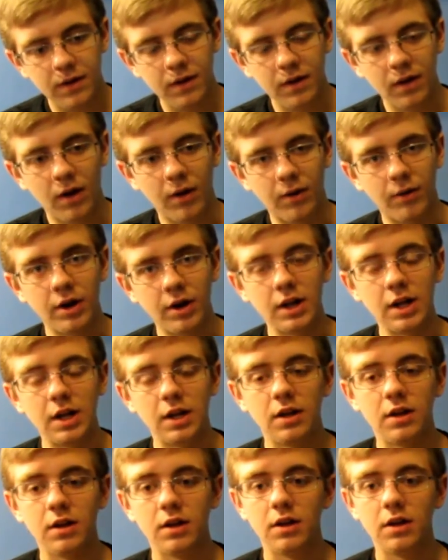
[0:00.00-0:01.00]
Alrighty.
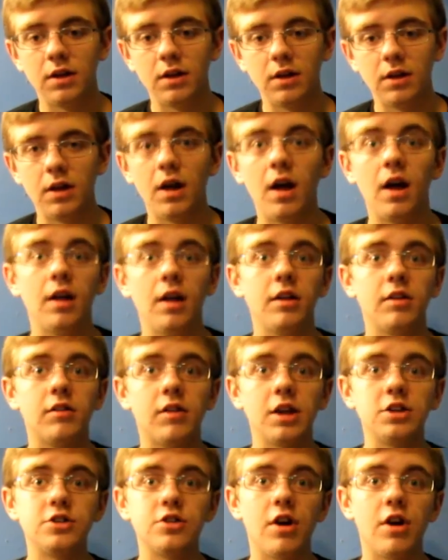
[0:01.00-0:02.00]

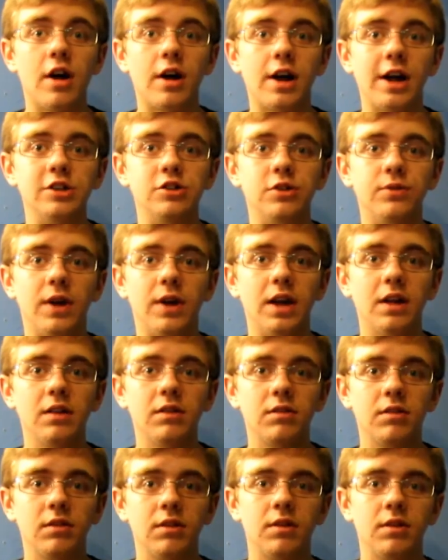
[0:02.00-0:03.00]
Stay strong, Kaiju
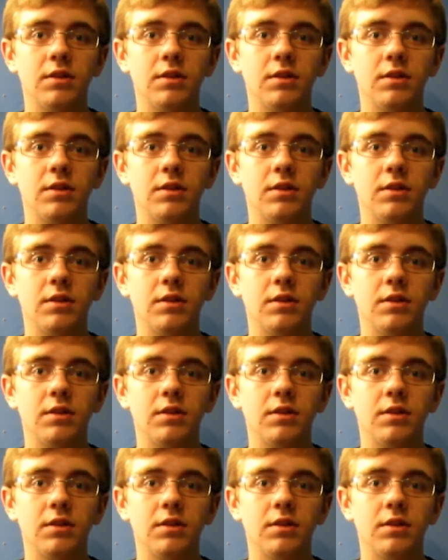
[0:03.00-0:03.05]
fans.